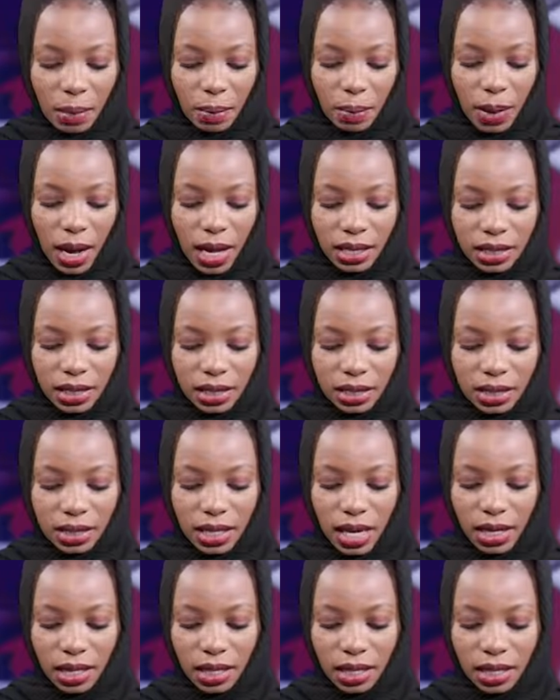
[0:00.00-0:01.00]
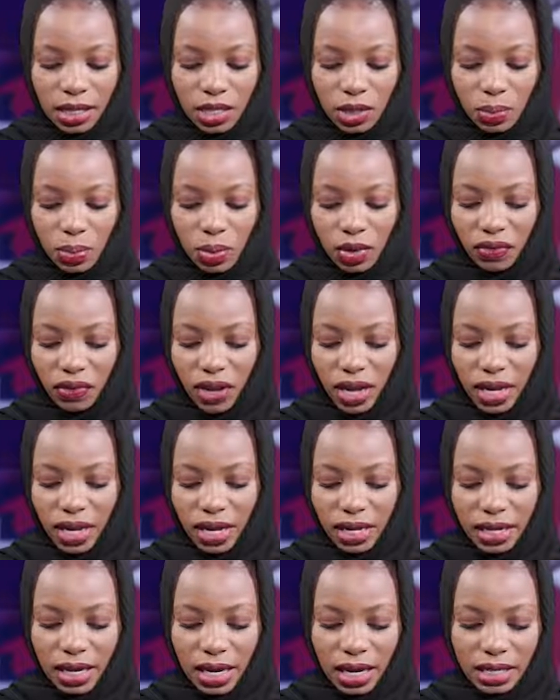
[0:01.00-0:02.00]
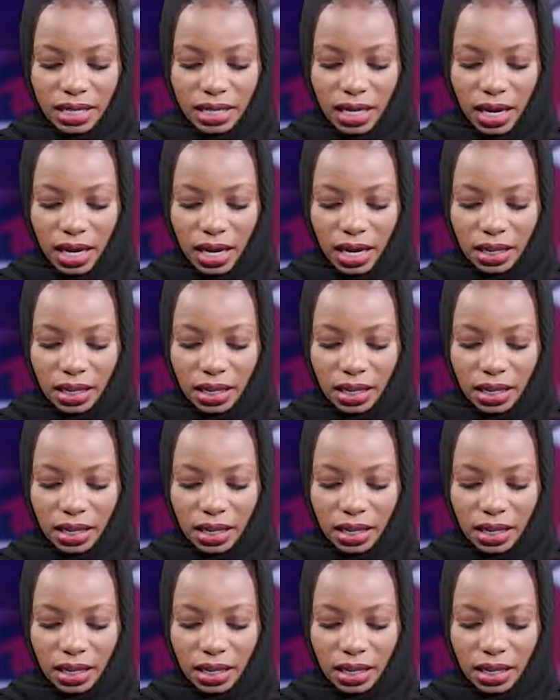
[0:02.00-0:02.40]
Patel said it provided data,